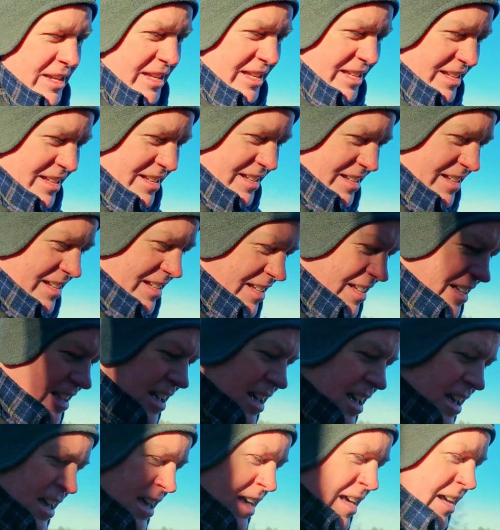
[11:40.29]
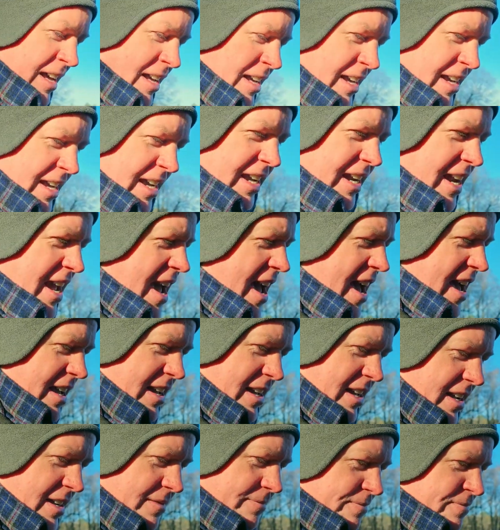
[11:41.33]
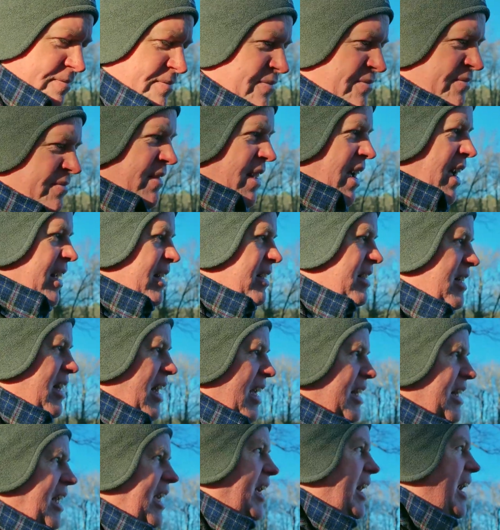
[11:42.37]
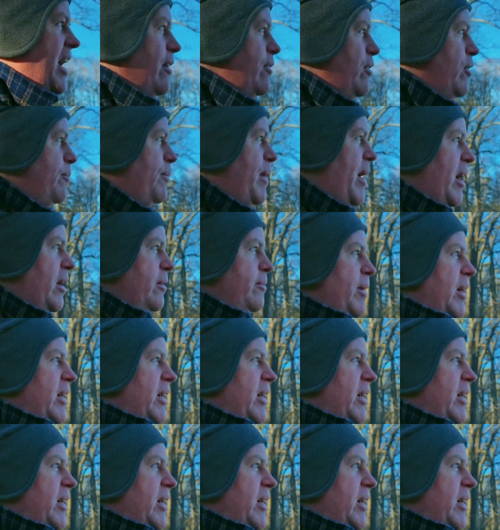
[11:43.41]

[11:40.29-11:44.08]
And yeah, I just like to get out and about,